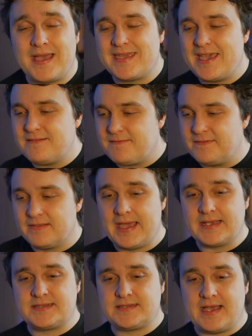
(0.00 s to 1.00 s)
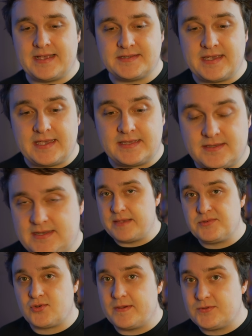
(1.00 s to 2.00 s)
I can't flex as a
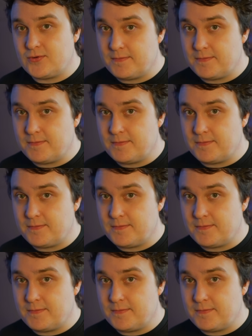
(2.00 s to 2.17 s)
TypeScript